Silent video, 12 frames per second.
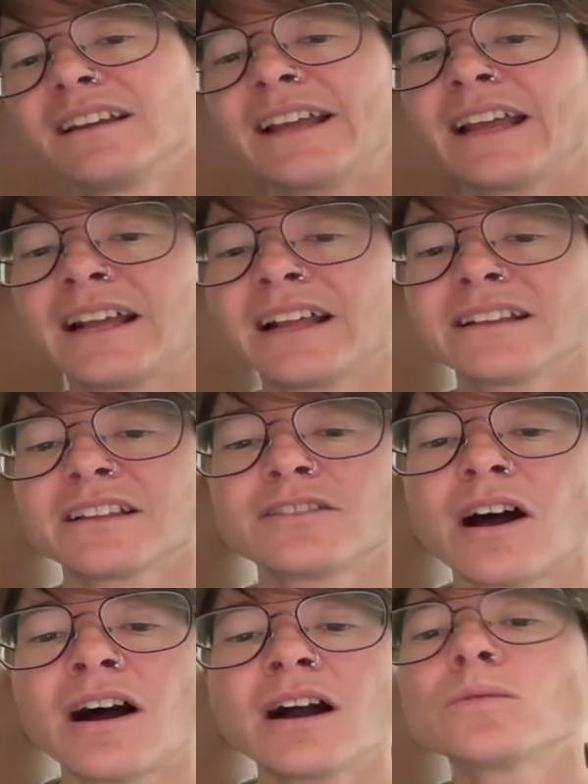And the
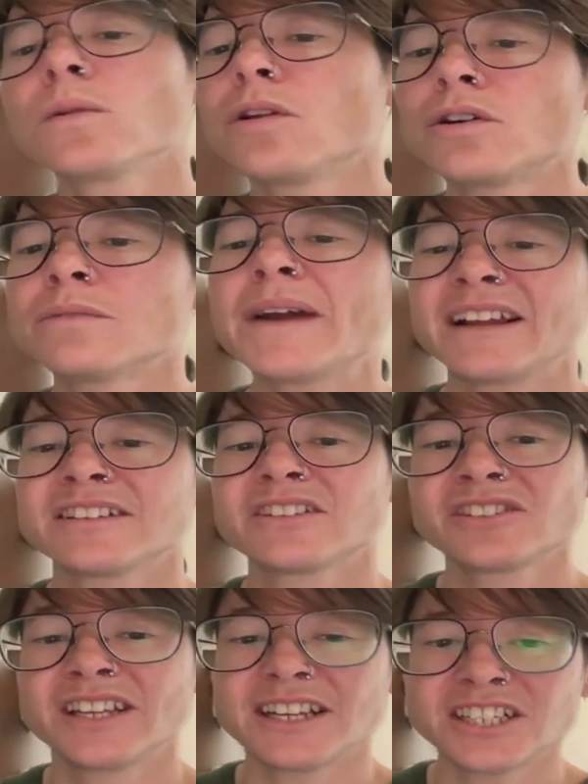dog will learn by
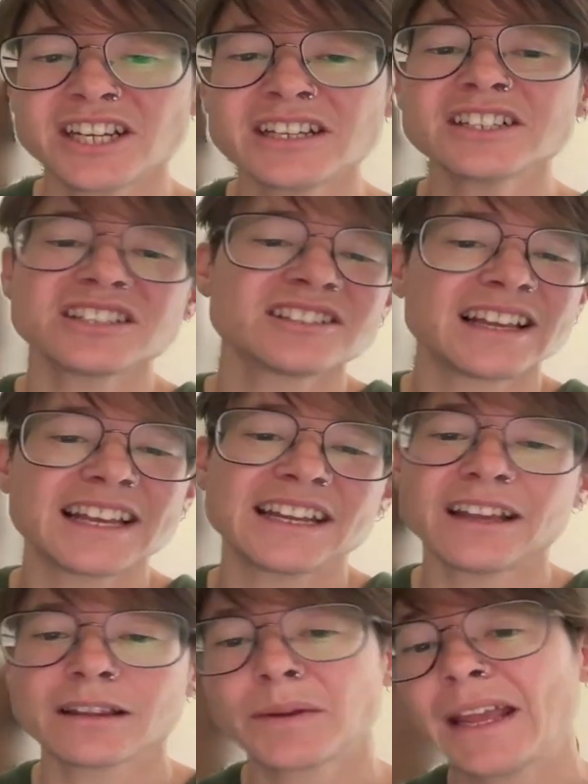association, just like
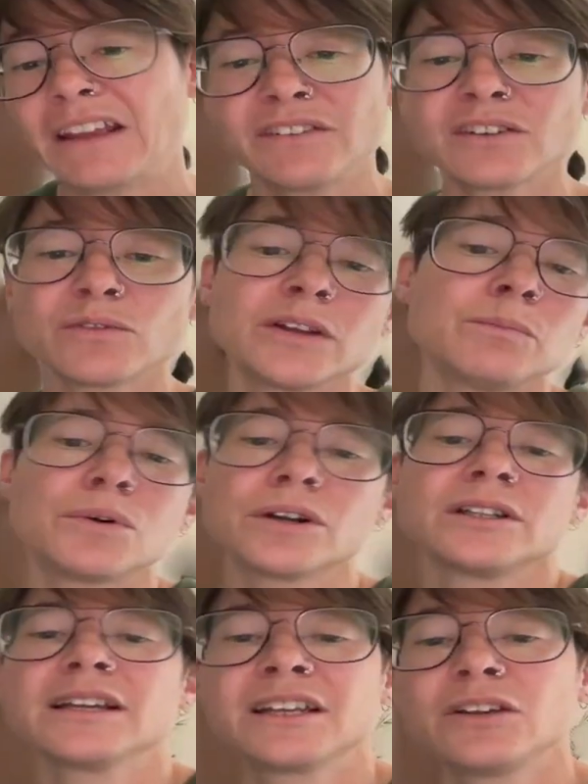any other behavior we
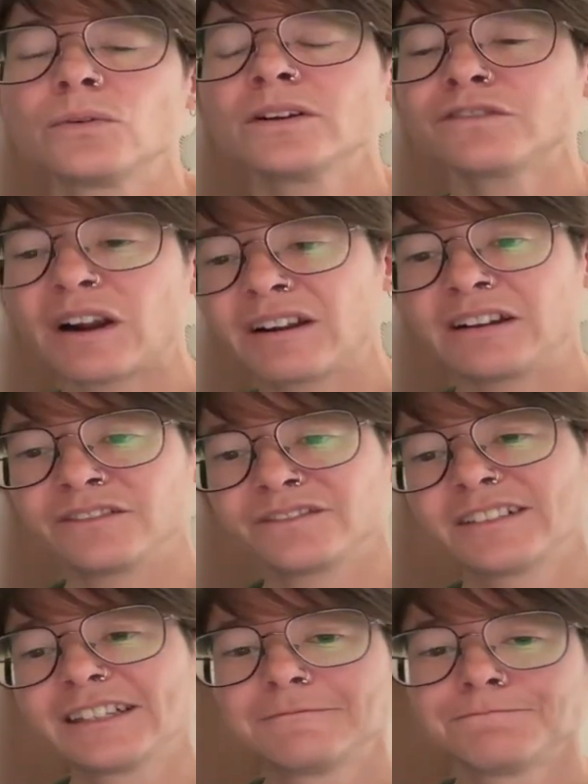put a cue in front of.
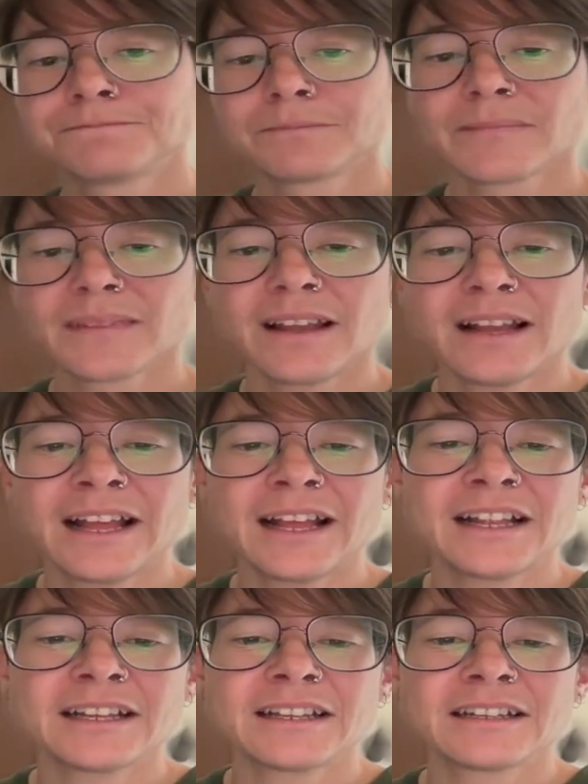
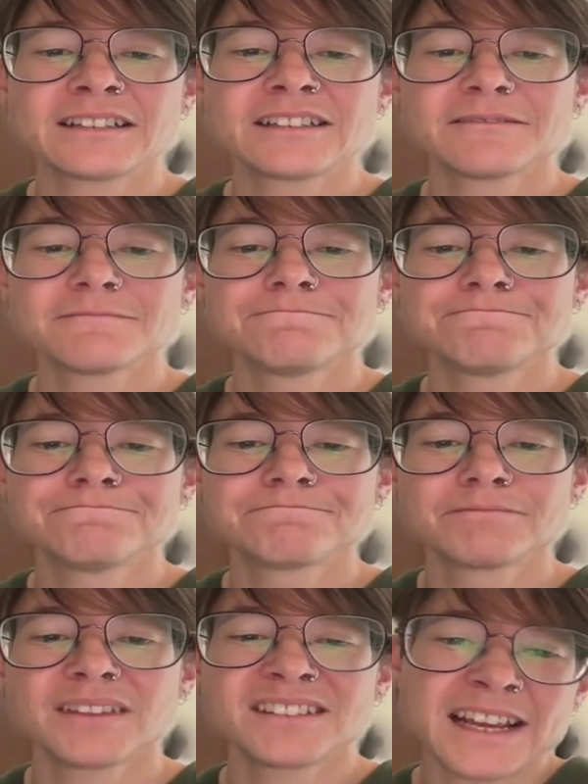And
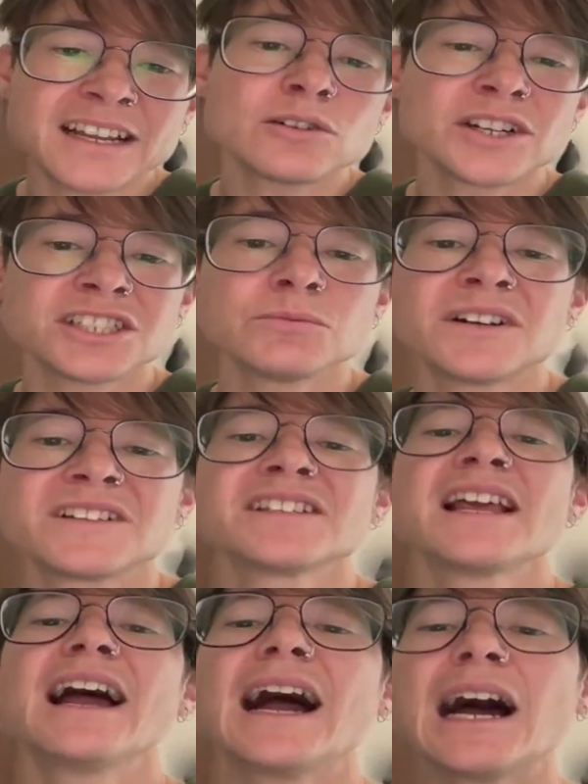the second question was,
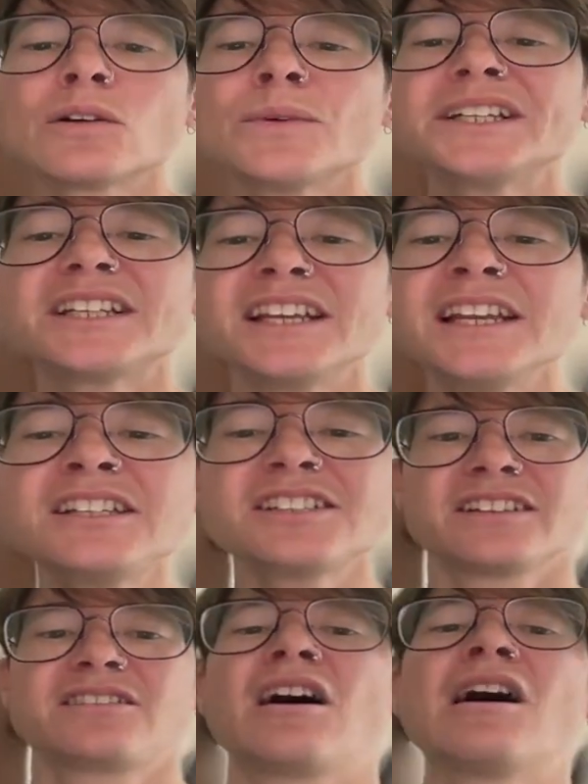how do we teach
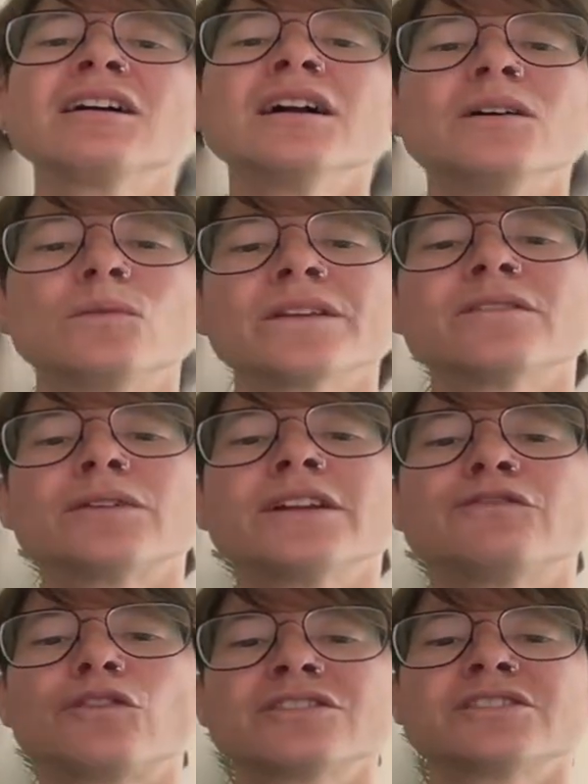the dog when the
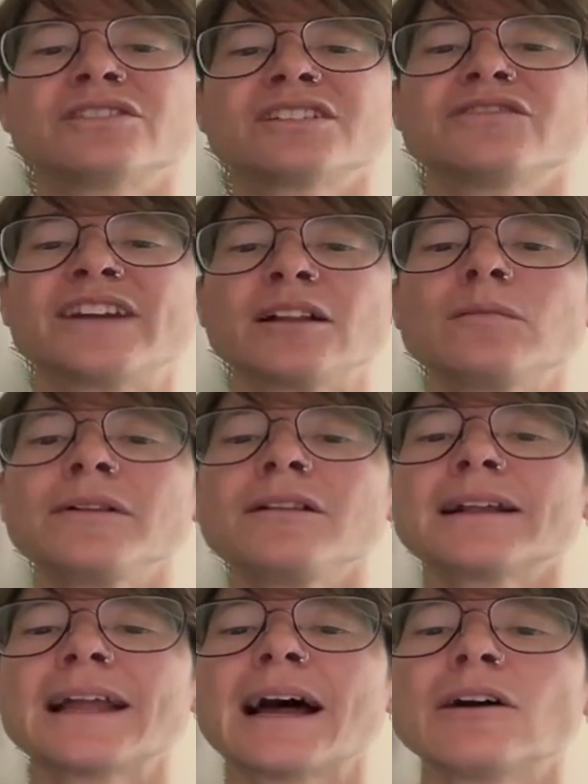reinforcer is available
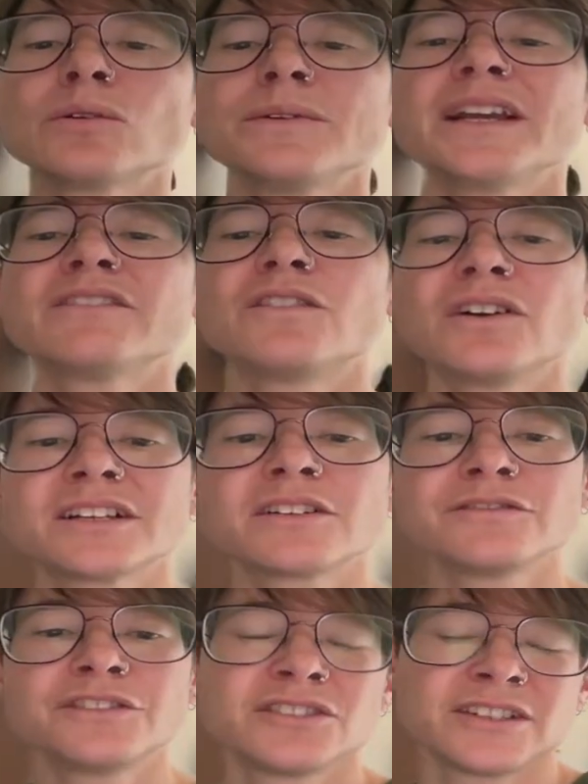and how do we avoid
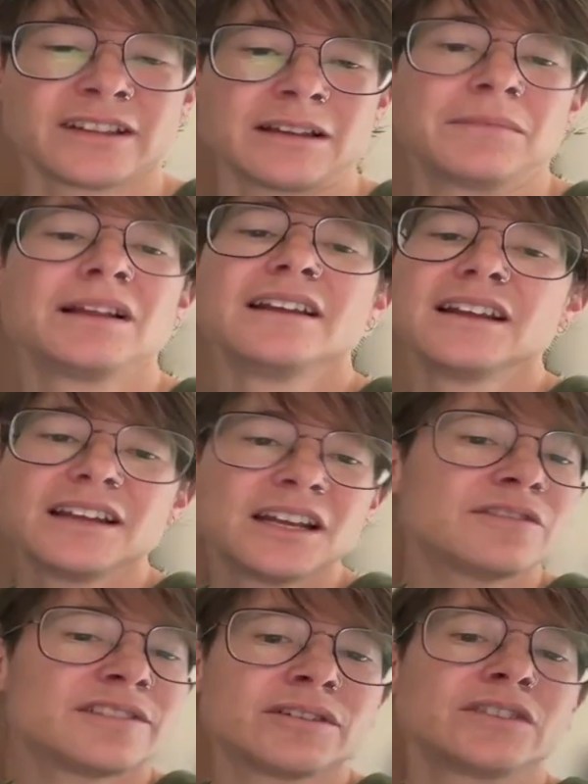confusing them?
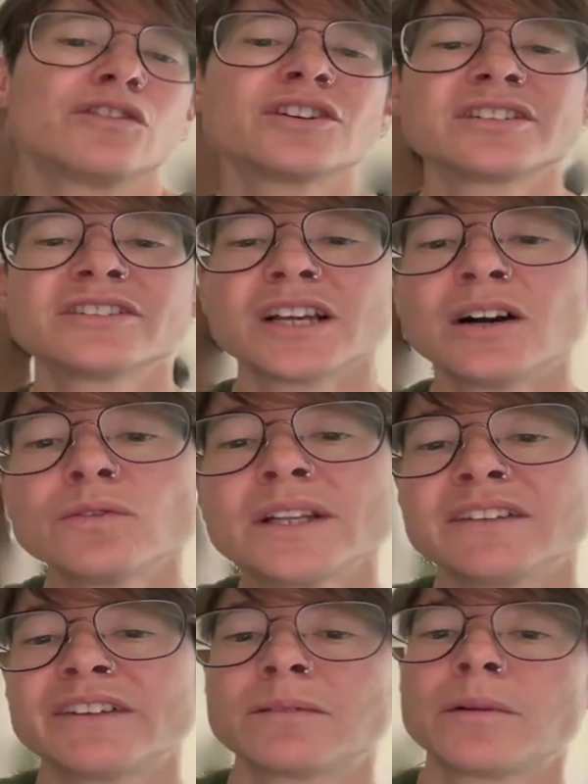if the reinforcer is
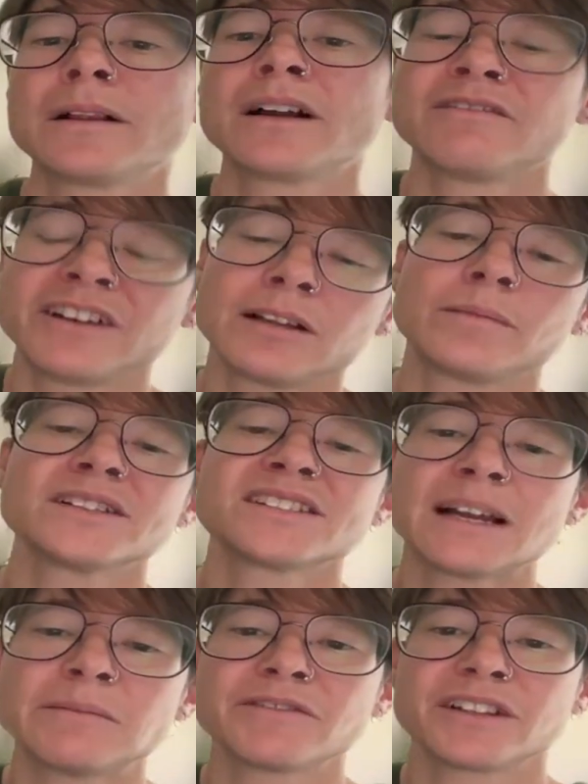only available
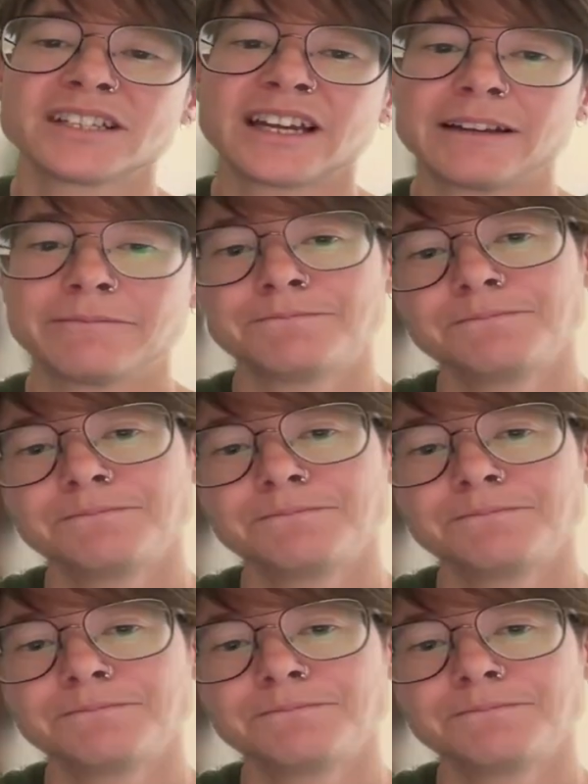some of the time?